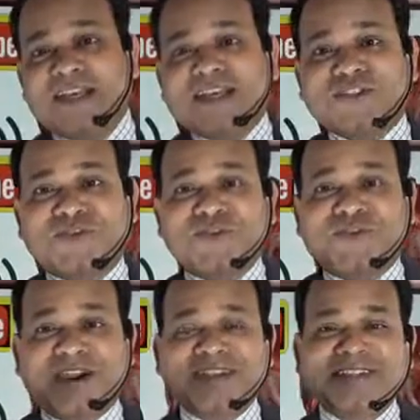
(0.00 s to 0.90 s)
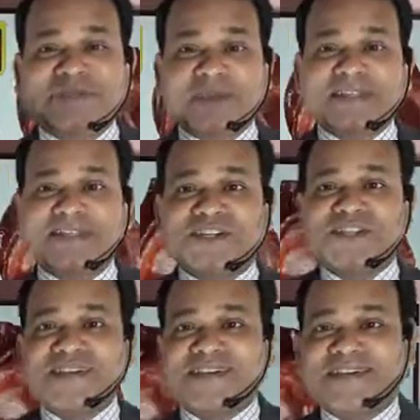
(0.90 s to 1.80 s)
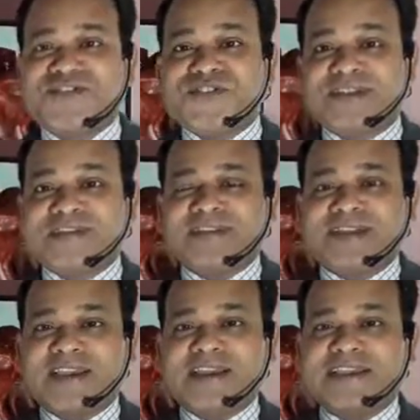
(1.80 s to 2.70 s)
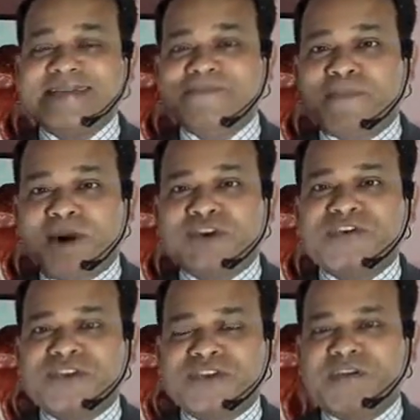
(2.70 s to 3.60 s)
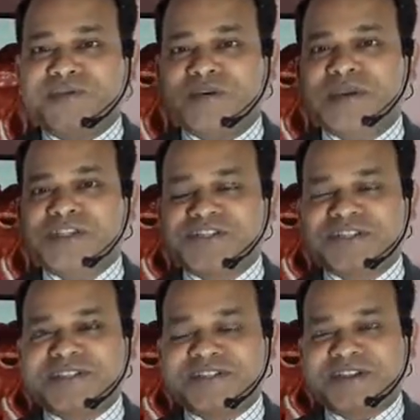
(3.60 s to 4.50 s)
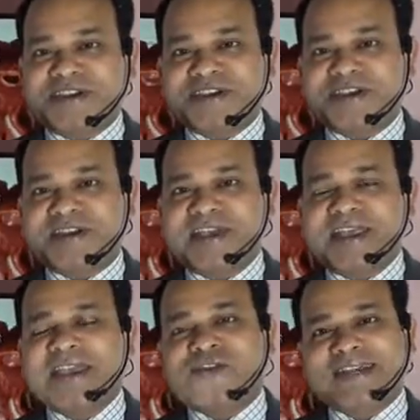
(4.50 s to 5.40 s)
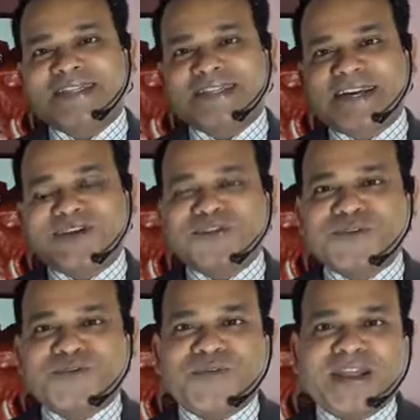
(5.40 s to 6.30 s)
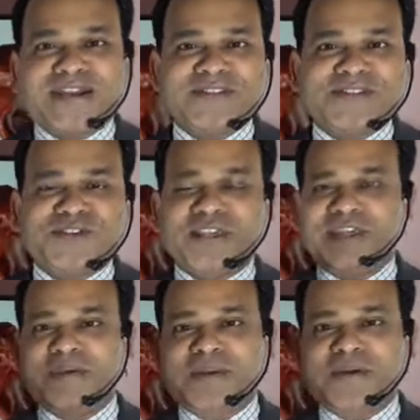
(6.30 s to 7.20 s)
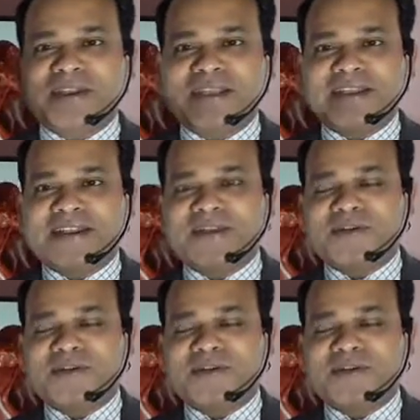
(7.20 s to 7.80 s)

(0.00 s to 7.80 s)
So if you find this presentation is interesting and important information there, you can share with your friends so that everybody get